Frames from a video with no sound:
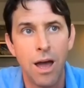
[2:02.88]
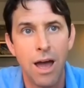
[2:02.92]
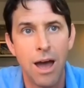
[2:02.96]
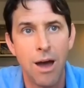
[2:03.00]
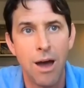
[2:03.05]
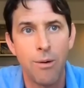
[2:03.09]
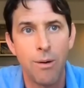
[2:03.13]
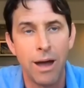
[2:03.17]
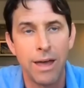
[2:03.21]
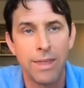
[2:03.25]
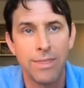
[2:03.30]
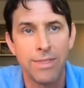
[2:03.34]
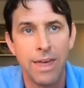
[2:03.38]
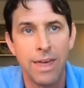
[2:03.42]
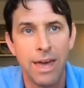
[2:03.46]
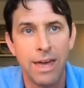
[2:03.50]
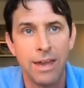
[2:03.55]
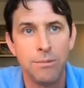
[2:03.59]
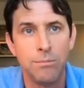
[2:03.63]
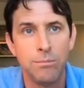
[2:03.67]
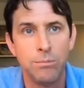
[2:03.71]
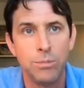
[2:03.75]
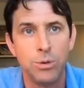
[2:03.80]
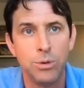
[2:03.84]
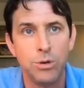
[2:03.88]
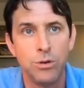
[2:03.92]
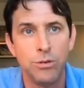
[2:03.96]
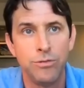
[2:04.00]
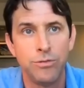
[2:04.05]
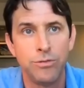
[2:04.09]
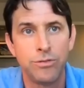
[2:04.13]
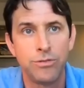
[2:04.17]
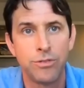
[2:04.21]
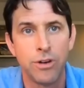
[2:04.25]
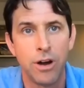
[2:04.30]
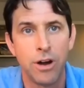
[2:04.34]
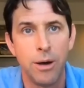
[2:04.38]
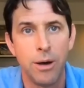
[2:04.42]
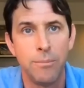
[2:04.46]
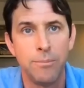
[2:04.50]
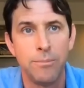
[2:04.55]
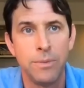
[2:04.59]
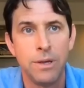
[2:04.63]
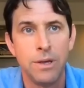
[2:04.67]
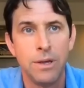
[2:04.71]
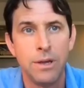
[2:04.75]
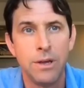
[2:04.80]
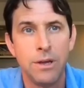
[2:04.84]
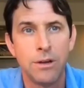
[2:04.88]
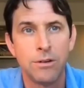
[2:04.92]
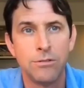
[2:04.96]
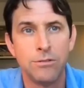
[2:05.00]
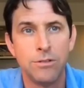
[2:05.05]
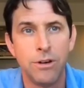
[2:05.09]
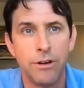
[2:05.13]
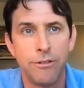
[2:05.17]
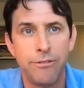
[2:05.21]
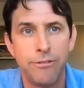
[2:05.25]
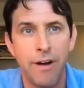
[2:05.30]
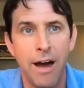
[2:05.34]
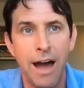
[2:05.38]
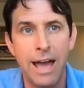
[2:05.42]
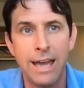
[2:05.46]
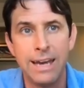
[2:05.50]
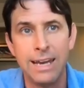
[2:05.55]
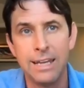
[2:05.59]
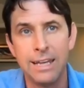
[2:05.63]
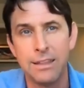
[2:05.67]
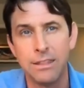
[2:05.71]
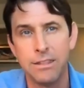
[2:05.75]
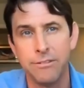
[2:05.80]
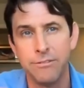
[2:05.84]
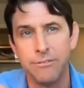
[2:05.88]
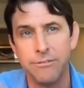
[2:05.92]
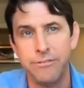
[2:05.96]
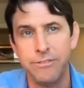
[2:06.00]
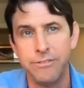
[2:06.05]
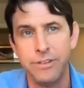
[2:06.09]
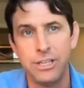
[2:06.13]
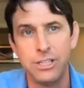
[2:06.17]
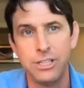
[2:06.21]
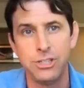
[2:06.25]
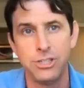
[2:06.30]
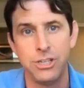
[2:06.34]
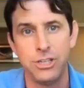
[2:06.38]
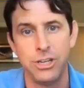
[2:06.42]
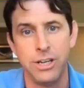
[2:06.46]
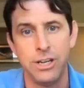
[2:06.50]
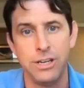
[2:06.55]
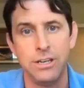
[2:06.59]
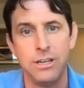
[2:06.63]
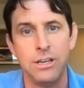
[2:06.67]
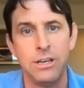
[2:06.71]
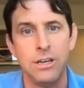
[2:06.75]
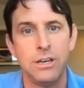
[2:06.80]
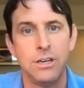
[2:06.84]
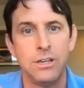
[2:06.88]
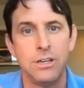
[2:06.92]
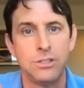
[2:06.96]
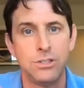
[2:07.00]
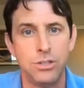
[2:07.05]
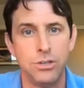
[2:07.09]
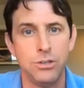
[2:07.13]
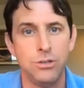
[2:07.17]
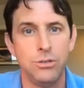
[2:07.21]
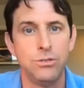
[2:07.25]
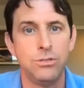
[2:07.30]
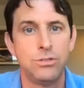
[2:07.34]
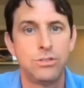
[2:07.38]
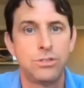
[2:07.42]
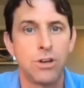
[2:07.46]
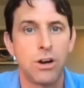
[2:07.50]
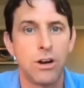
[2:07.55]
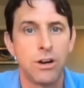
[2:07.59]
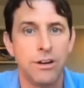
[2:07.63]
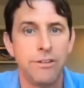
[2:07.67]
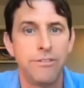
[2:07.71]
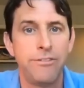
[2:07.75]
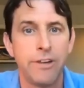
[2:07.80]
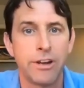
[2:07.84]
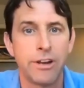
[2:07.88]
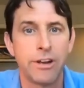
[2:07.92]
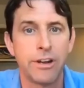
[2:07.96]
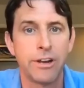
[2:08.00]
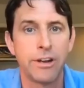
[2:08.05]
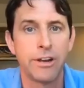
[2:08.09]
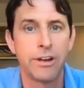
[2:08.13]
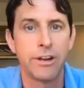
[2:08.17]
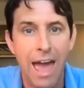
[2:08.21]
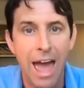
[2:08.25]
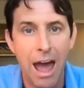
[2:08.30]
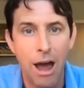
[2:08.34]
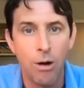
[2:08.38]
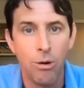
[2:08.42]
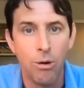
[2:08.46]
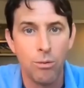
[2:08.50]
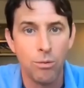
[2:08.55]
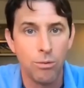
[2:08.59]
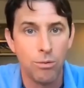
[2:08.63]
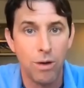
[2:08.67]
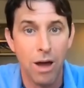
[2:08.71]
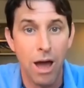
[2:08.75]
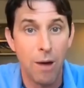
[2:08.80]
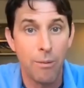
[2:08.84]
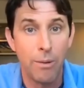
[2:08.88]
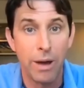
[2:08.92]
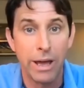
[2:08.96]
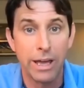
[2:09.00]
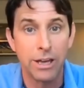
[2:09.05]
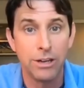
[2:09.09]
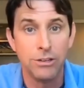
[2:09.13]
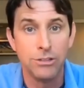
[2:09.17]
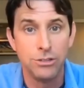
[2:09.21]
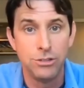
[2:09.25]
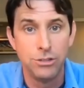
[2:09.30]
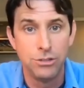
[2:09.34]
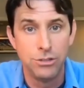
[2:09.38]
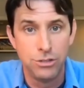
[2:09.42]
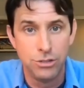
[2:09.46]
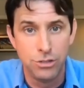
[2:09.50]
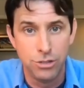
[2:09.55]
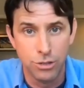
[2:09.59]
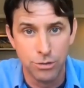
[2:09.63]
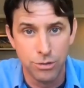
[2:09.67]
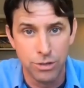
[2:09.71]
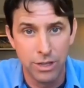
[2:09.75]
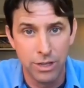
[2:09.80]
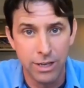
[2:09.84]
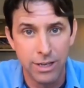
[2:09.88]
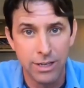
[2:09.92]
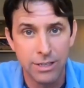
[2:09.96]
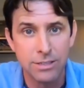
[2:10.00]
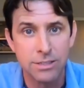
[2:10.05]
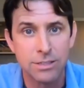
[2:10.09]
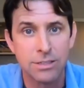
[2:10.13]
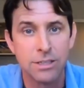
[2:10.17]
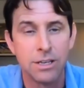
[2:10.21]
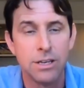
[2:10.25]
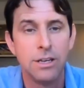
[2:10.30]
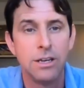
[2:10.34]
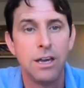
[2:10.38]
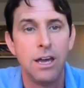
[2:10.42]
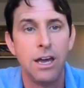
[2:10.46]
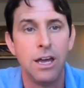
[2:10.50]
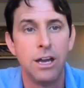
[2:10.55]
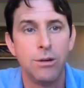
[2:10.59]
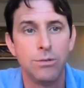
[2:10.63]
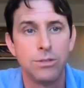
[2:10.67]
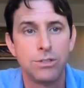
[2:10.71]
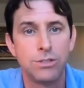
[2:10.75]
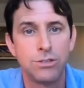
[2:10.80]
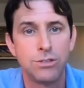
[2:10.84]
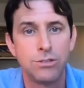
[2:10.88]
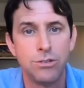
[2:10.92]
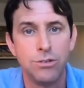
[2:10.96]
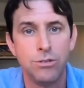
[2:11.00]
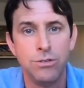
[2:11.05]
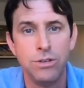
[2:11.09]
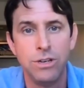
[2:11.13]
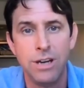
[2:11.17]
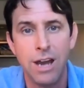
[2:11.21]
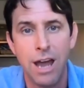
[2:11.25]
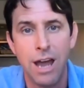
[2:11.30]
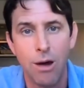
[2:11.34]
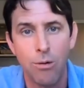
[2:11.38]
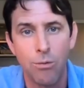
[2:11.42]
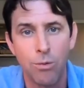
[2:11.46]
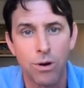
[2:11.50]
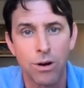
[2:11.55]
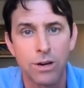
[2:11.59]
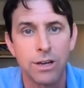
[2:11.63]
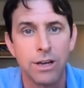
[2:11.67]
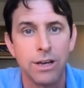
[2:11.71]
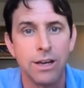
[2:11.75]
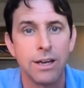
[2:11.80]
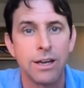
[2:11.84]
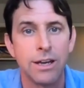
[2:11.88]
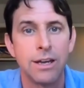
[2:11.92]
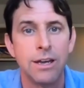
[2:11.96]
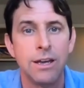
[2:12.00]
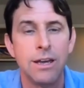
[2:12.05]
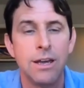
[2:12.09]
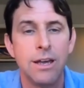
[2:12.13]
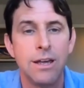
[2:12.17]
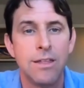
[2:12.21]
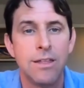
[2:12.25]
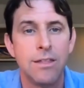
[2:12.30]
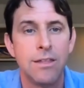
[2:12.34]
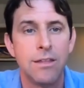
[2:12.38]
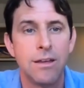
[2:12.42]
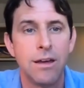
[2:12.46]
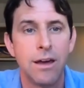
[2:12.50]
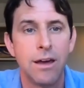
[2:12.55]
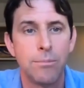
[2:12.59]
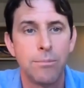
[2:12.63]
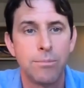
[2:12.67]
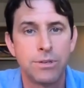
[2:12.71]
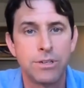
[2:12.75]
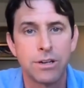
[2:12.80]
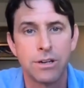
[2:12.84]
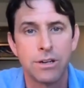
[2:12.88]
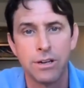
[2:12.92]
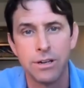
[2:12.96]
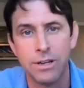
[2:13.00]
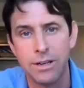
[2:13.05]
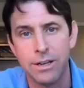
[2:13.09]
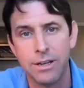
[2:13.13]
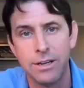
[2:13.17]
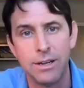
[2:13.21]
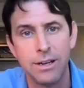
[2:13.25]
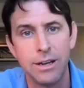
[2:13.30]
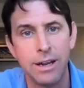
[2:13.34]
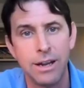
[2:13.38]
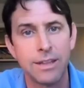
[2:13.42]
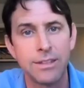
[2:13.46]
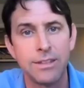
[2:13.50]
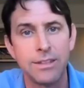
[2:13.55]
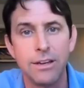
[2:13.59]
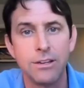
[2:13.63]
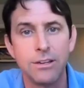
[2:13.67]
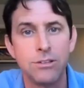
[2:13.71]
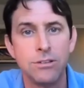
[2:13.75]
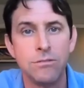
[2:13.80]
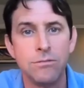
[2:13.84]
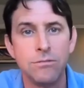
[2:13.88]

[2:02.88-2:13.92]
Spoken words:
how I then moved from refining the vision to starting to figure out how I could do this. And it was through networking, particularly like the